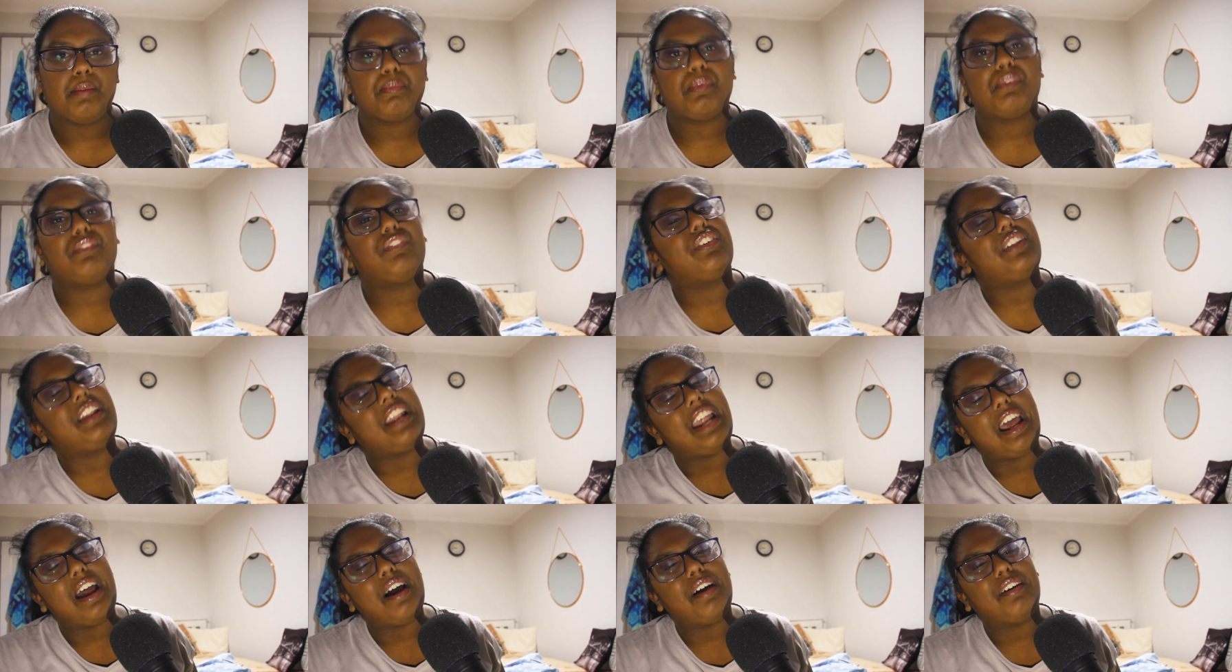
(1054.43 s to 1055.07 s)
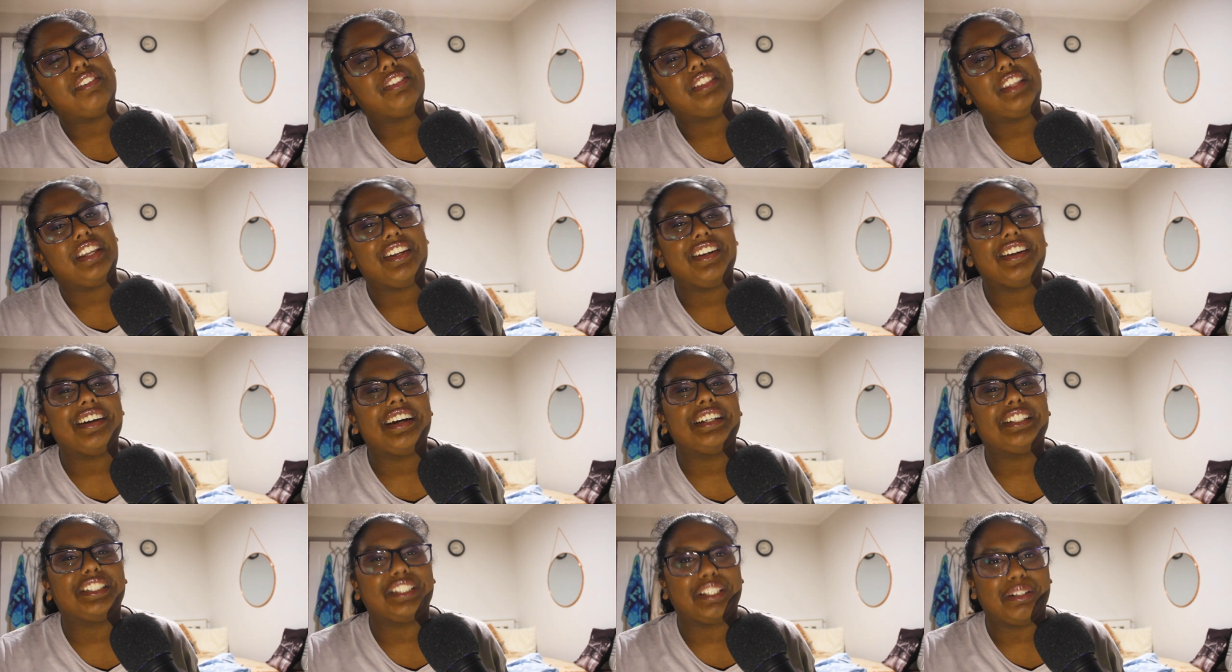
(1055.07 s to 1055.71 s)
But for now, thank
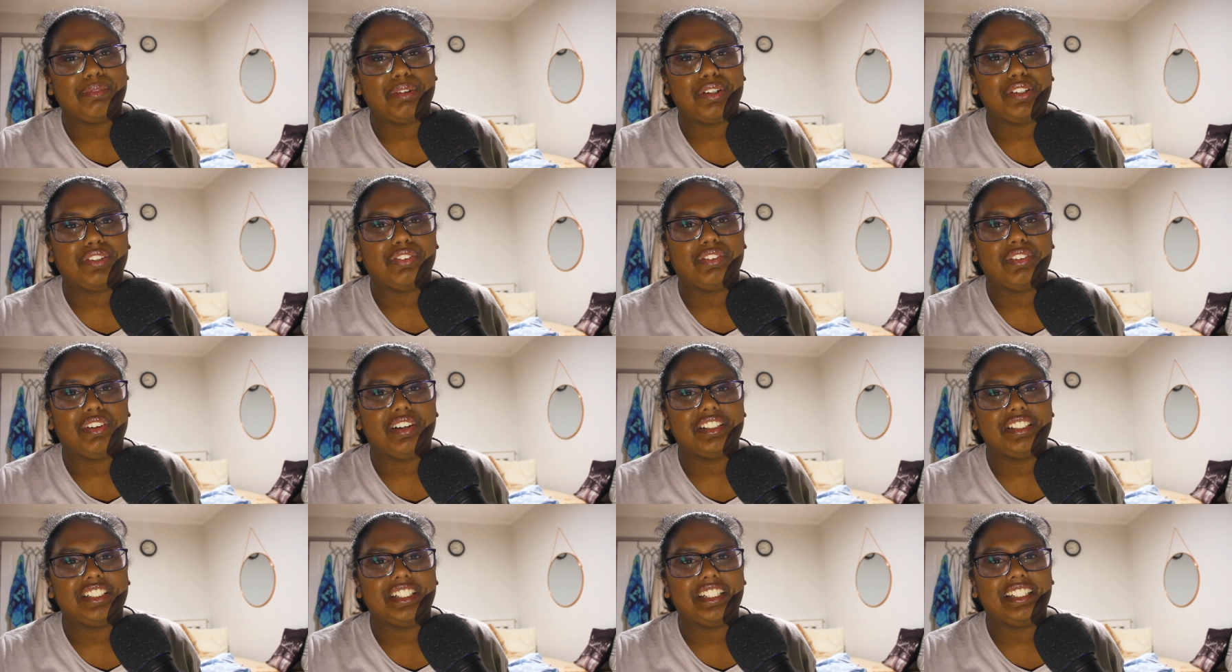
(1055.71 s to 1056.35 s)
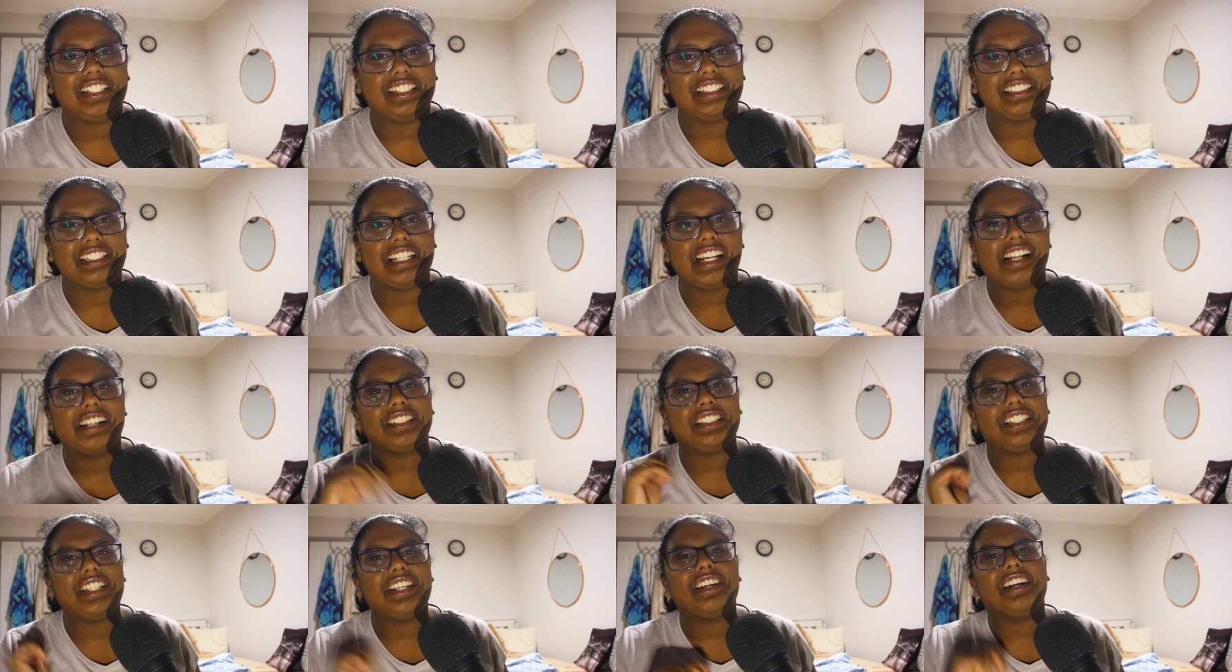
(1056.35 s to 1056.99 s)
you guys so much for watching this, and
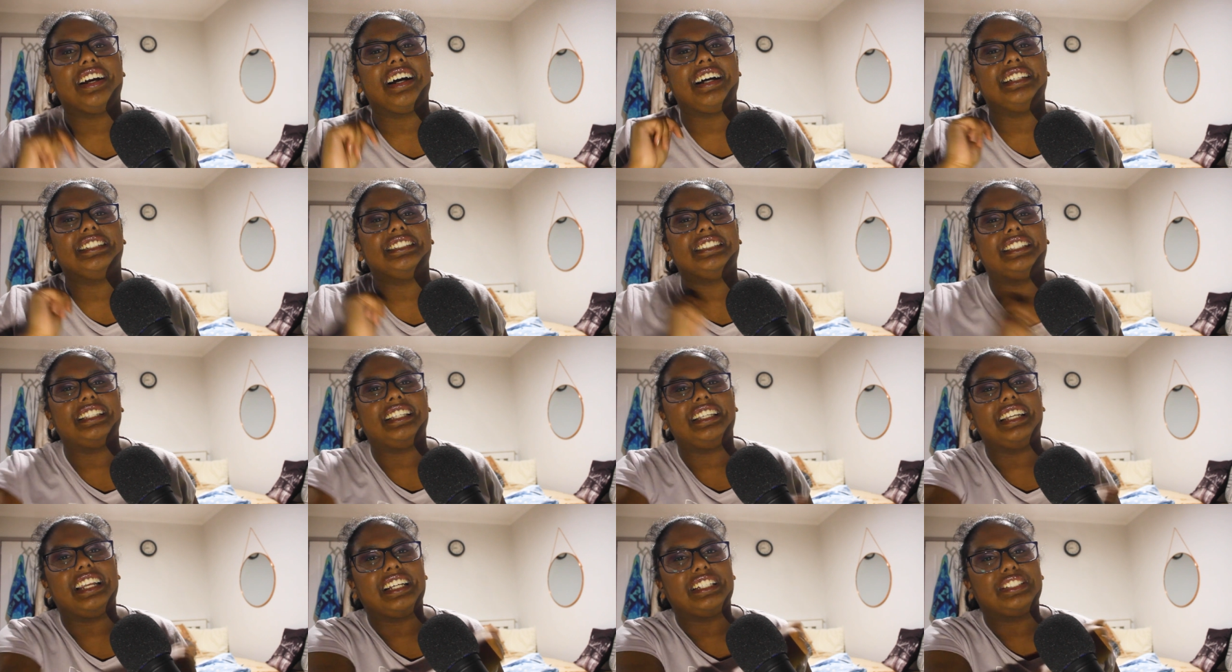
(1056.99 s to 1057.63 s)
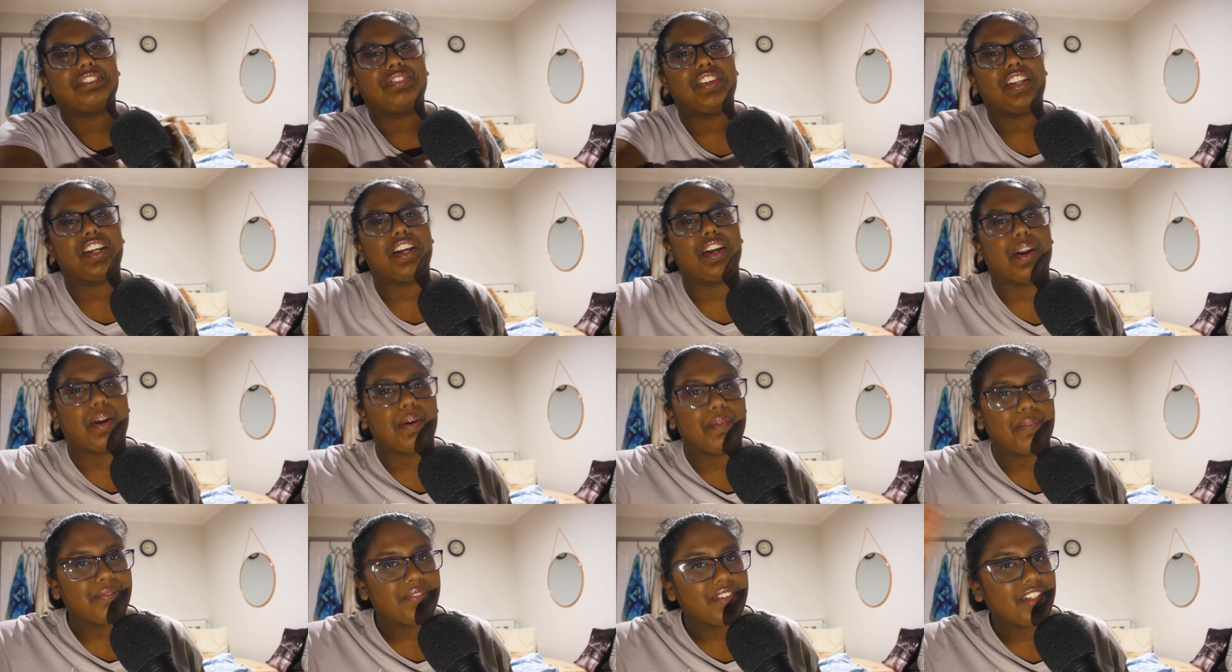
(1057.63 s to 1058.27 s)
I'll see you guys in the next
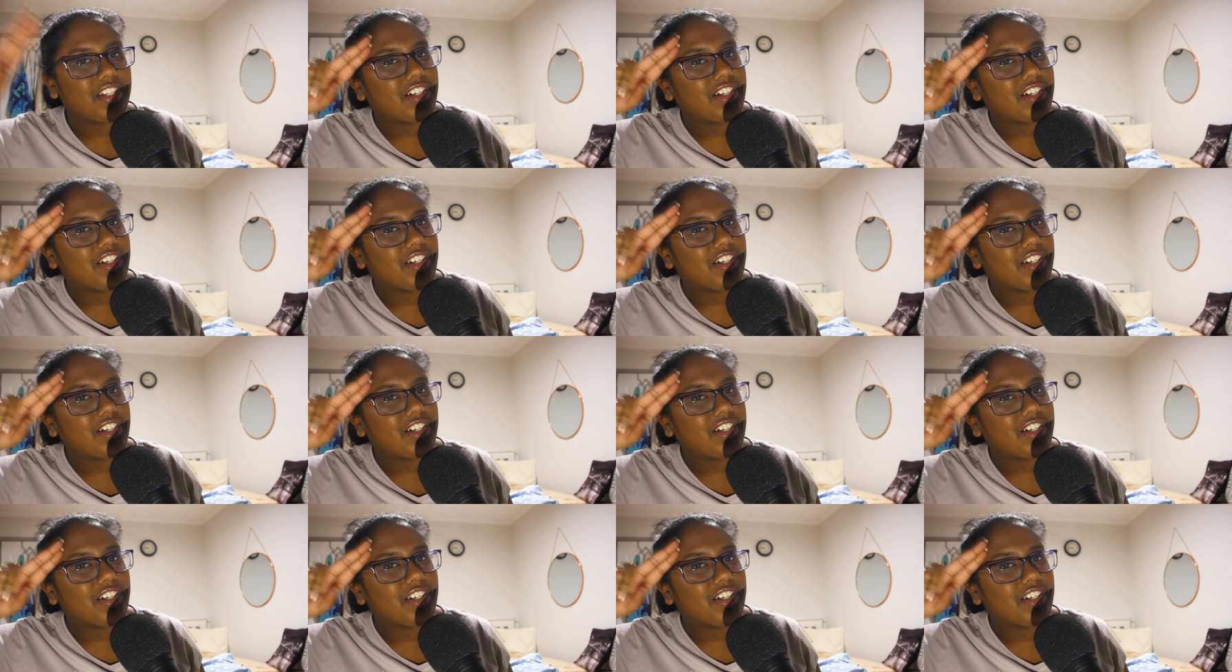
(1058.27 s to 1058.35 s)
video.